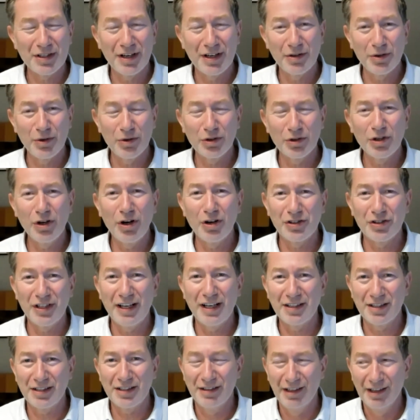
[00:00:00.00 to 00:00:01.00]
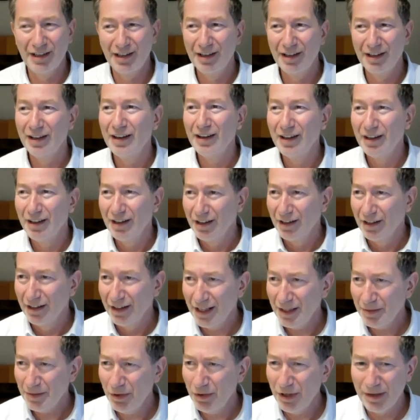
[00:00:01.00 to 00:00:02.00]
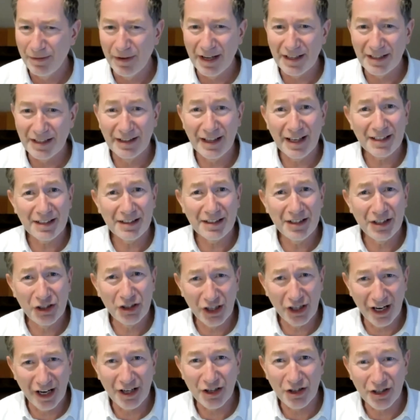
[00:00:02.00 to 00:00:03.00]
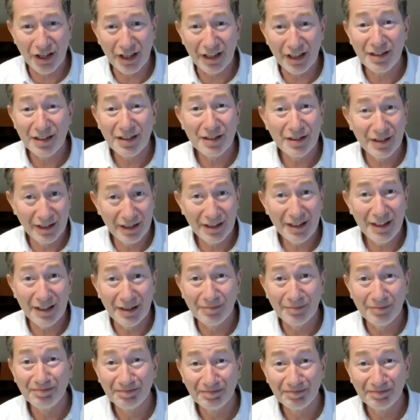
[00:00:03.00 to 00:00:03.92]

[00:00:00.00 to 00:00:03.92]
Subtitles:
I thought, gosh, that's pretty amazing. That's going to change things, and it did.